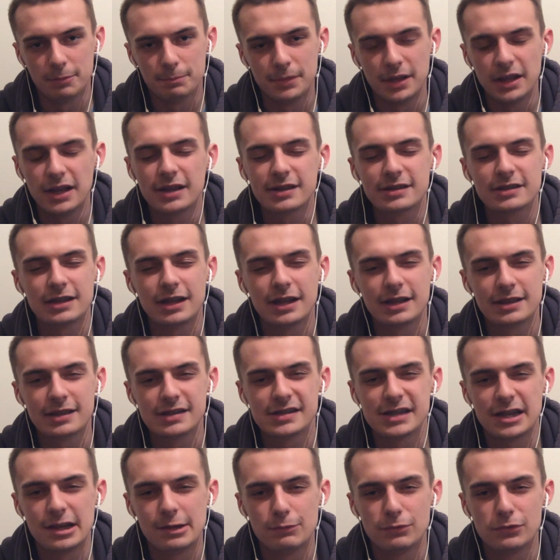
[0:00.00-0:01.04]
He hasn't had the
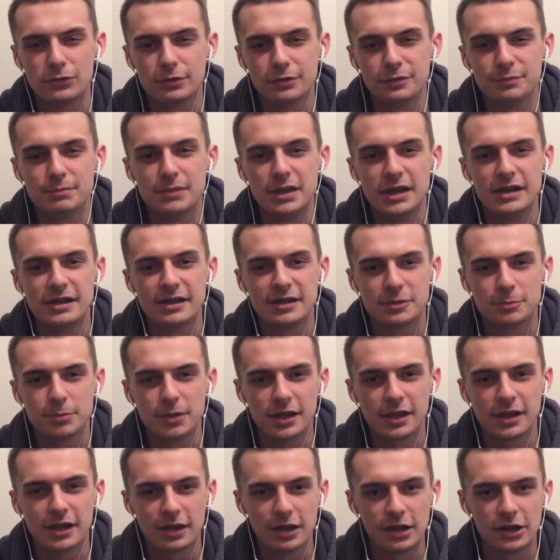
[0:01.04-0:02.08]
same sort of media
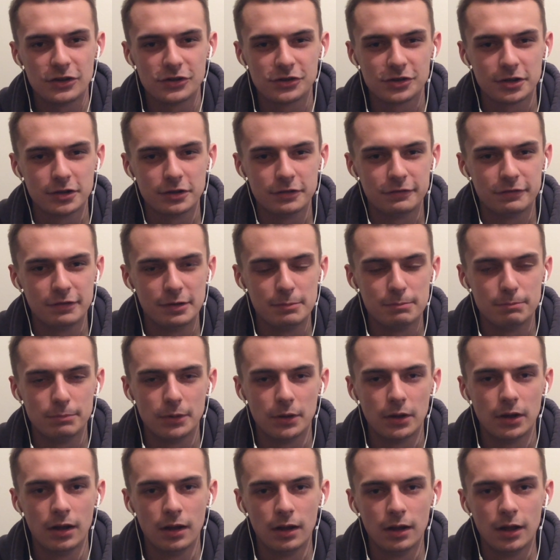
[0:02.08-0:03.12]
speculation over him,
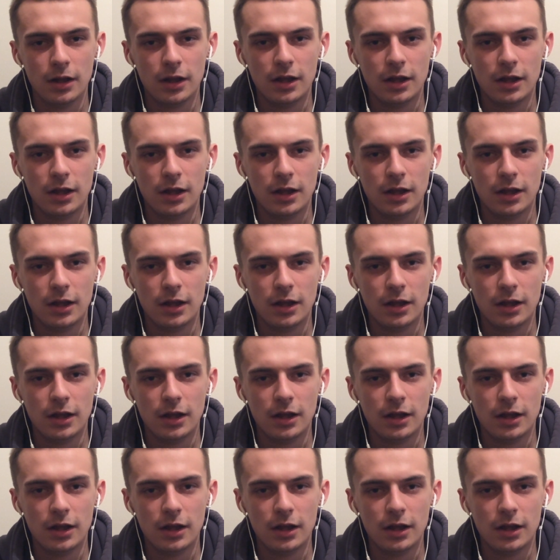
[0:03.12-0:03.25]
but